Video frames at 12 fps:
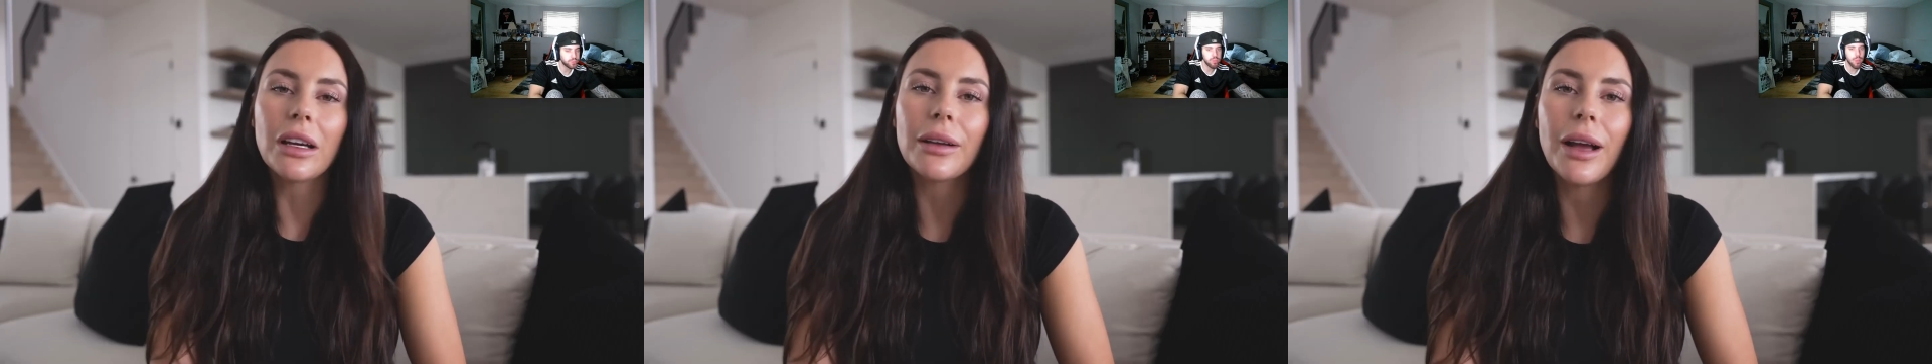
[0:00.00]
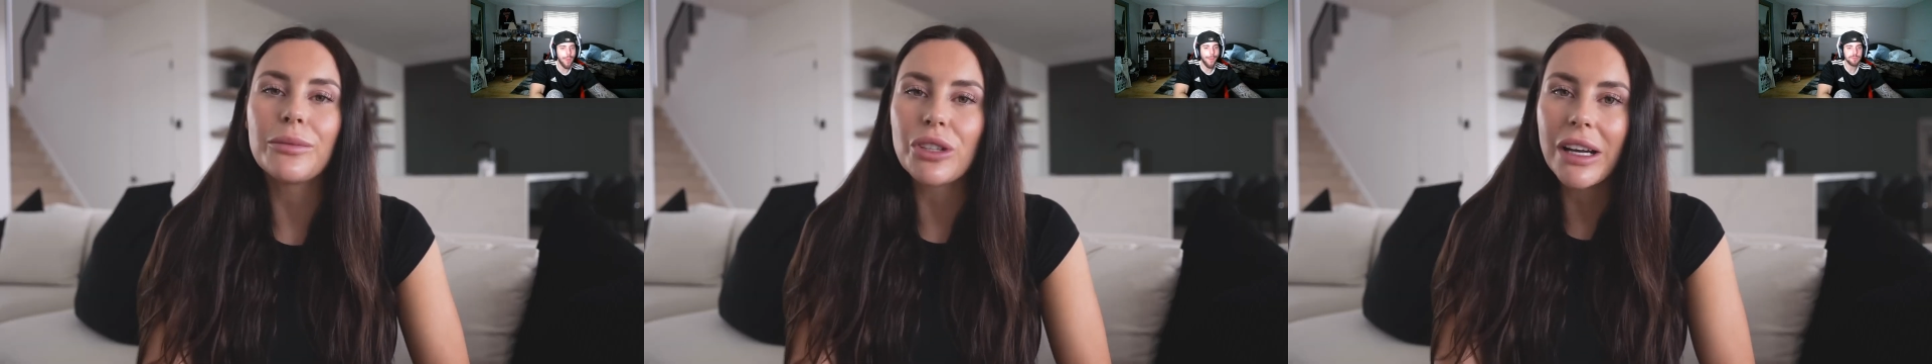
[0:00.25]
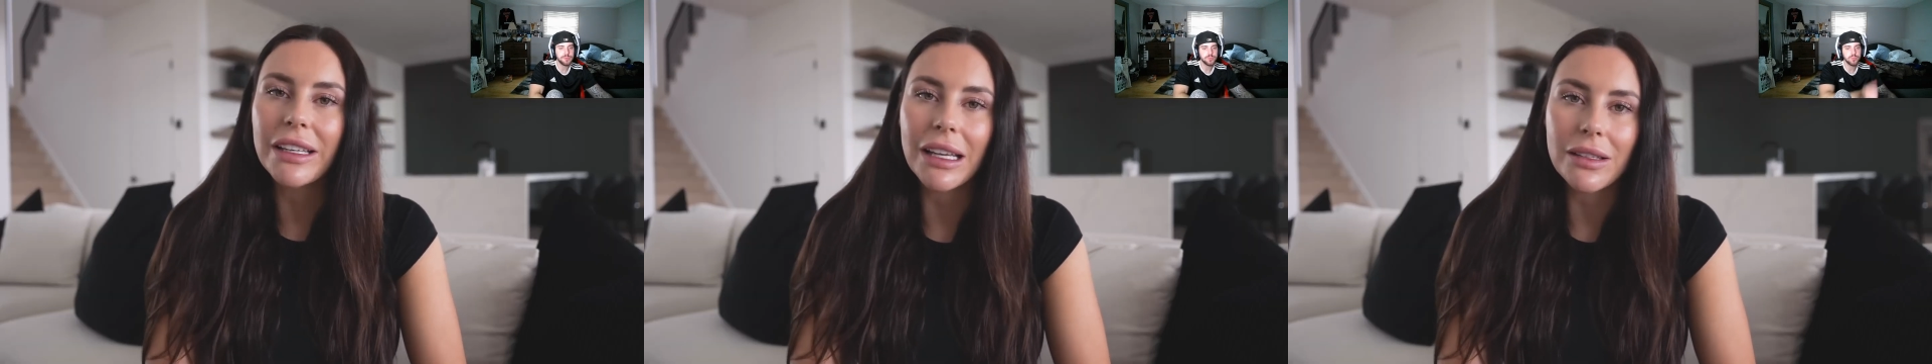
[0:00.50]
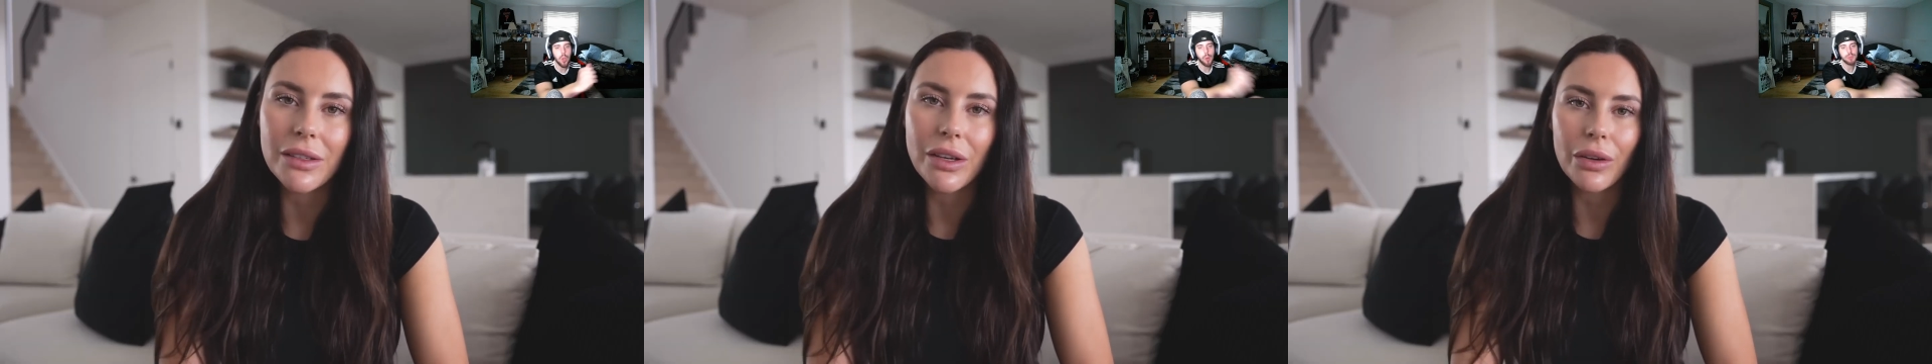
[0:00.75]
look, I'm trying to
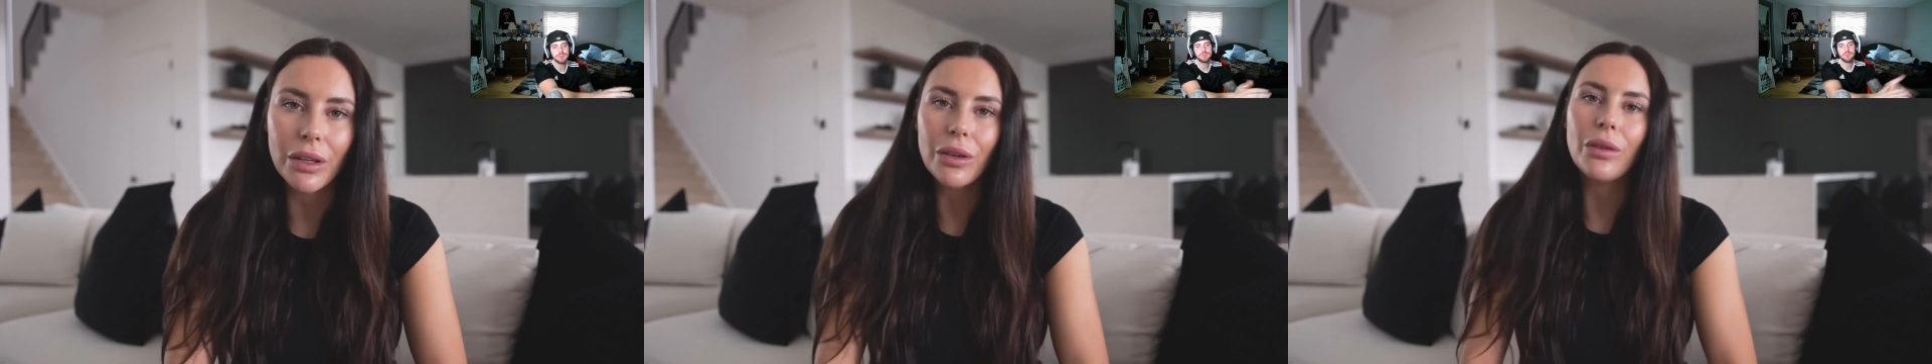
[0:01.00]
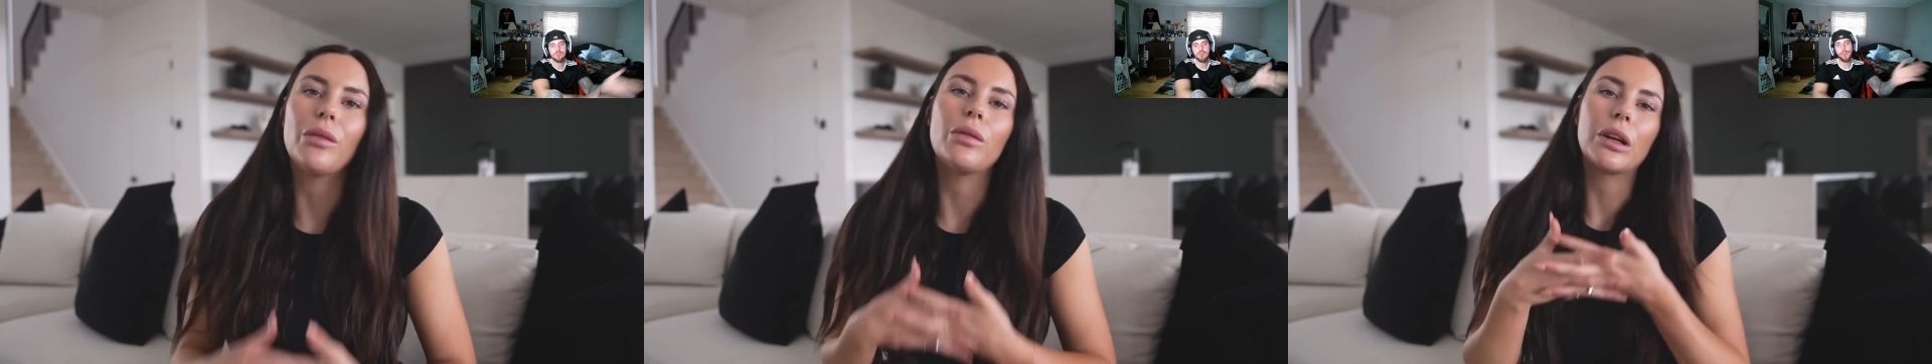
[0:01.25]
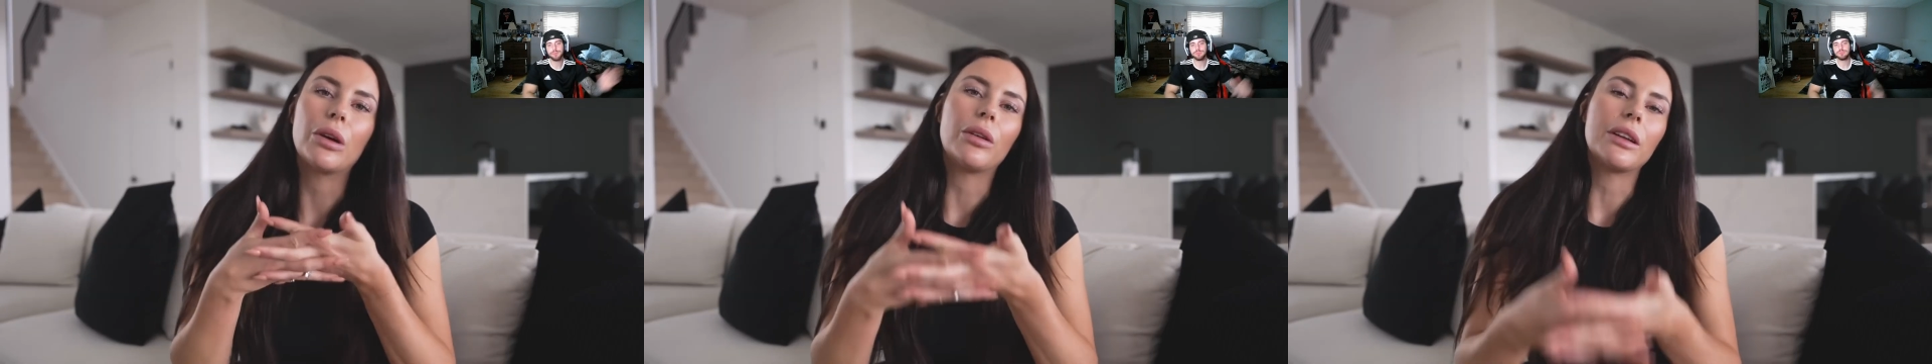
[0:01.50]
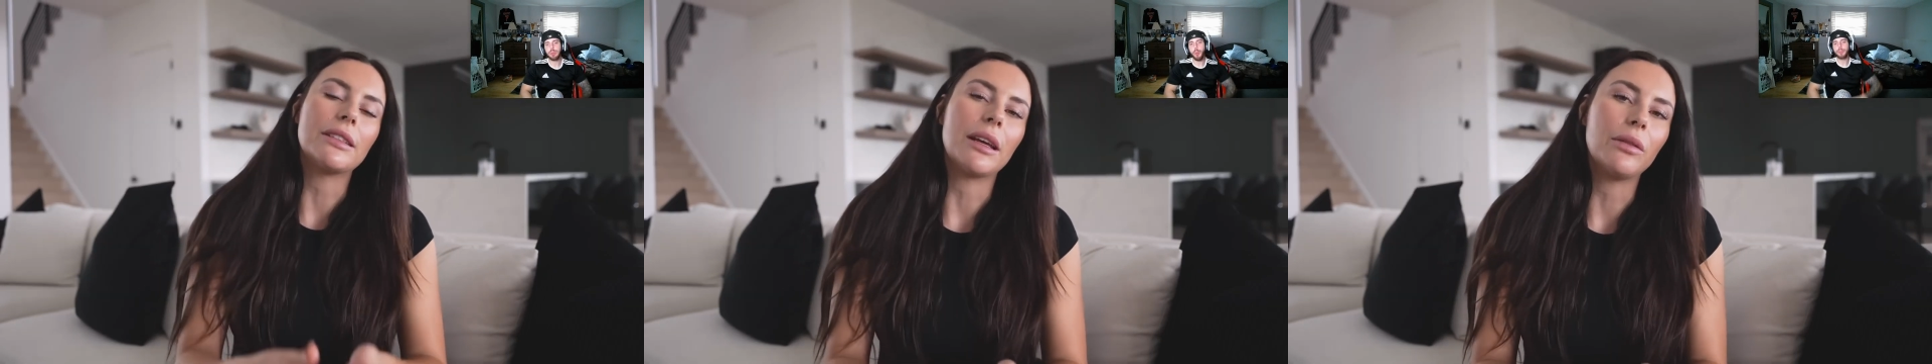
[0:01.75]
get to know you. I want to go
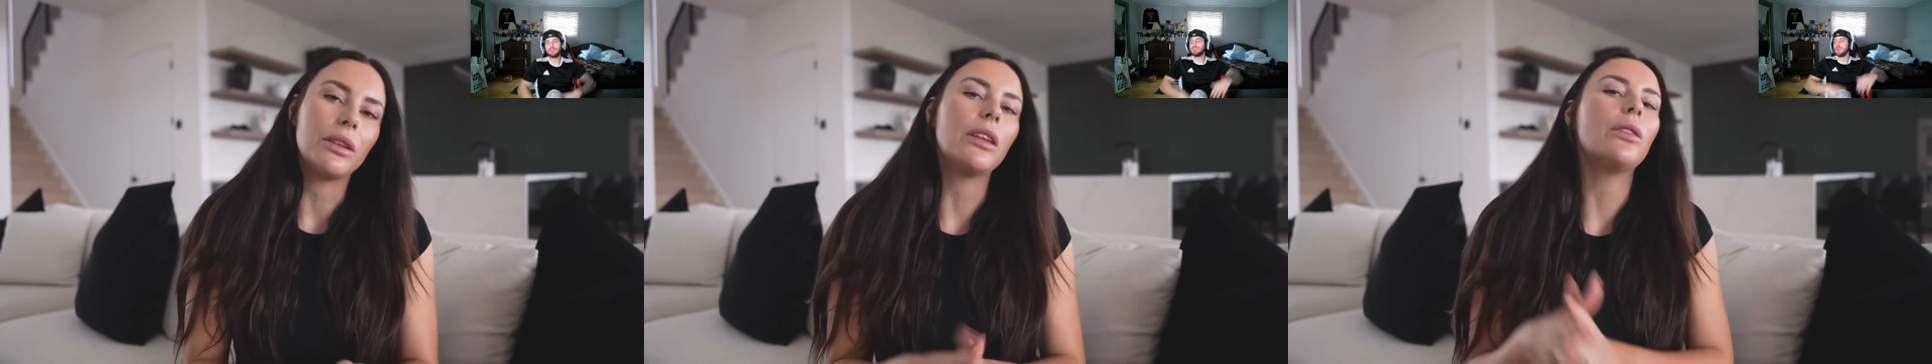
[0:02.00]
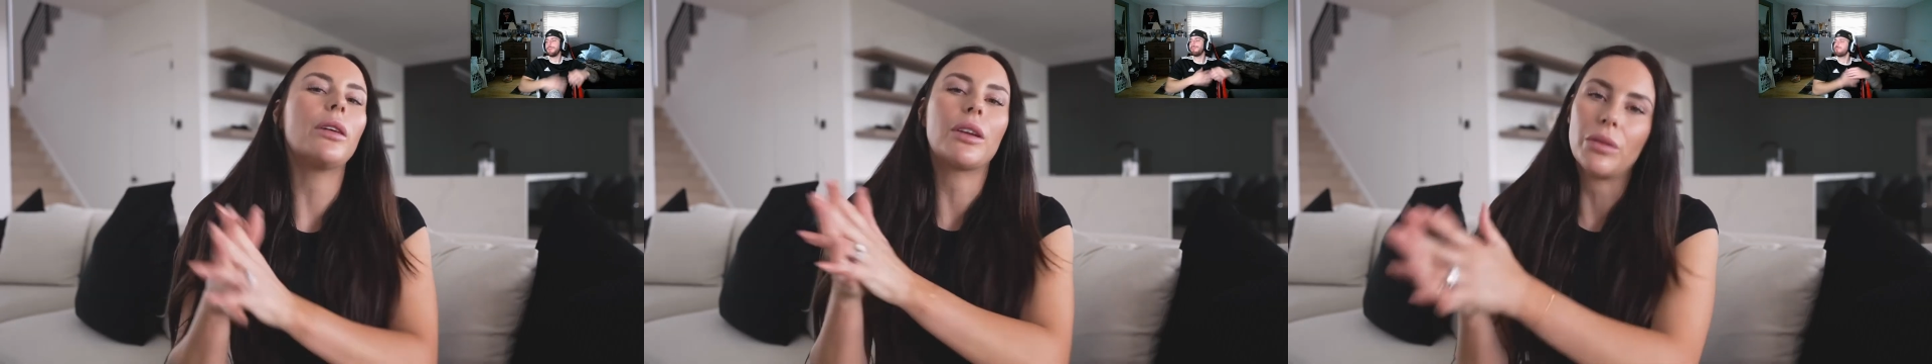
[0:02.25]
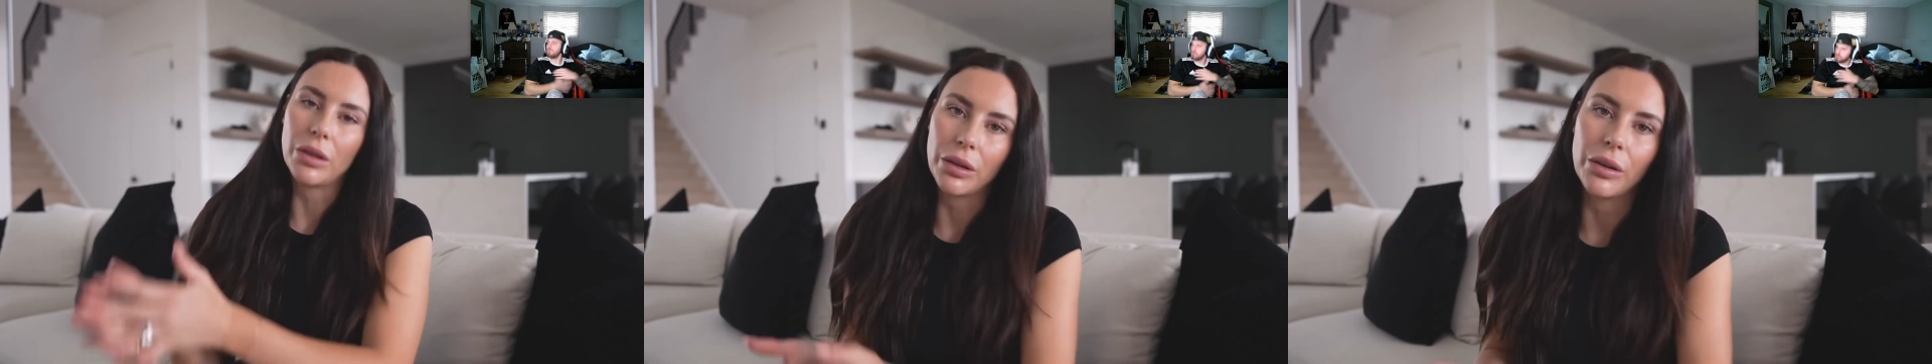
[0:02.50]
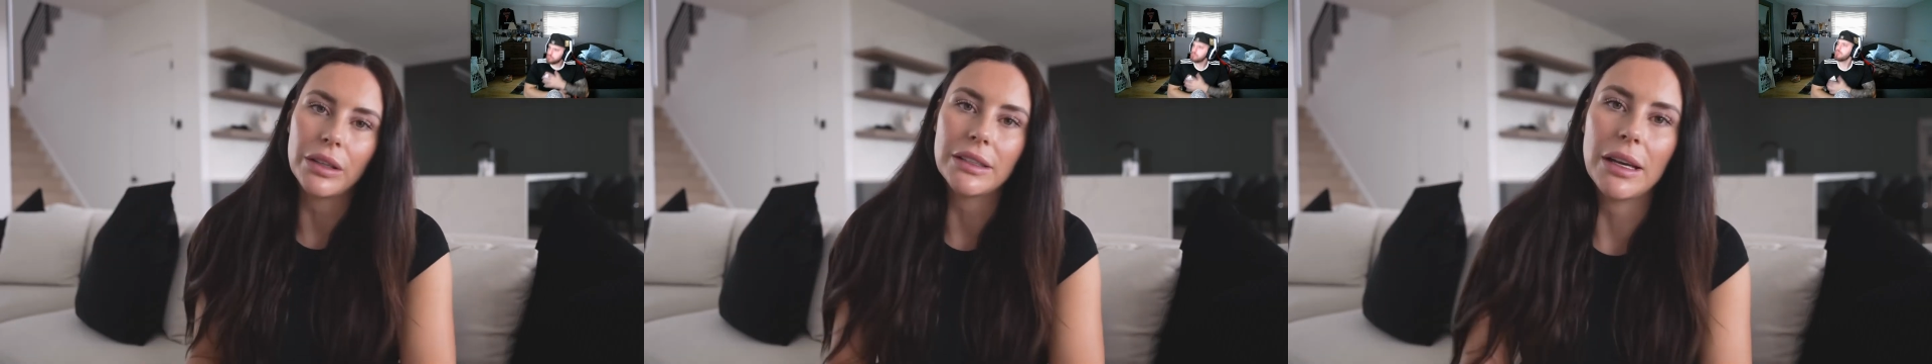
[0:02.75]
on a date with you. I want to go
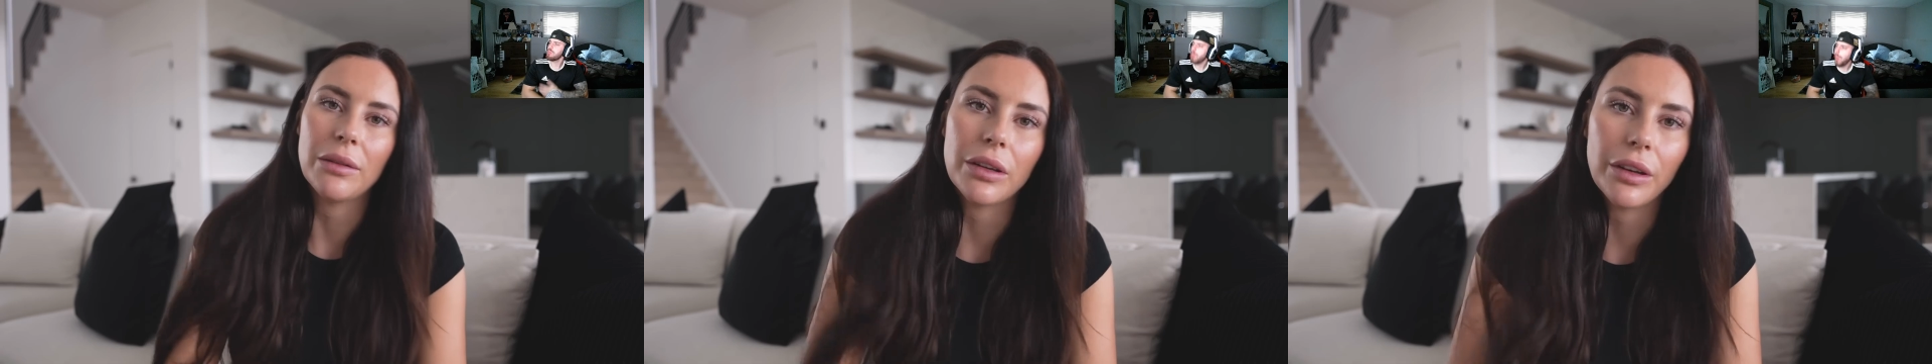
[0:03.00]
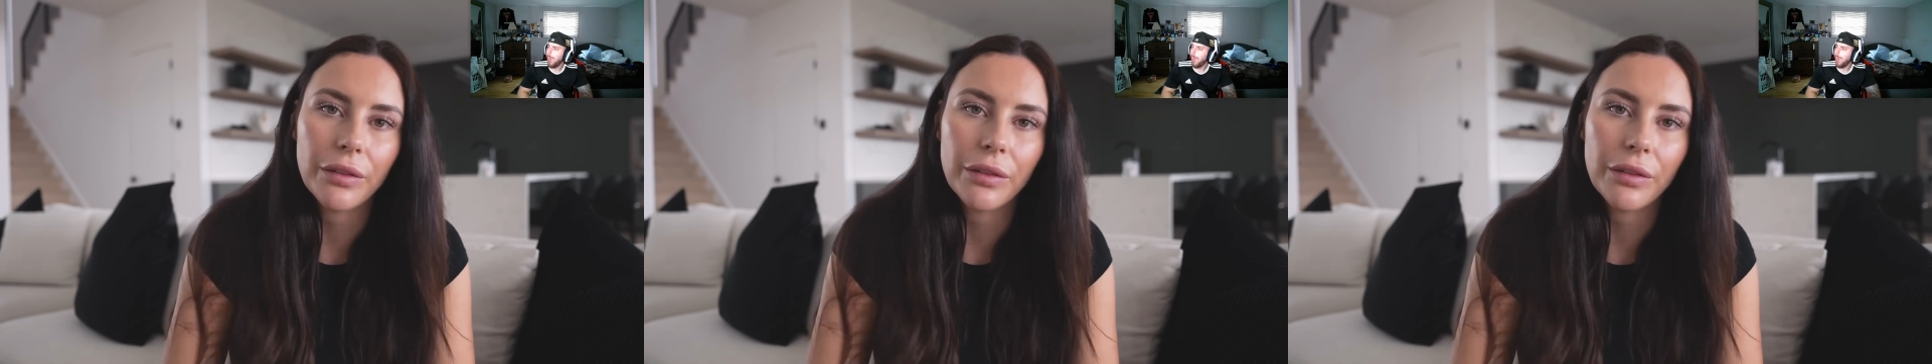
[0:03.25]
on a date with your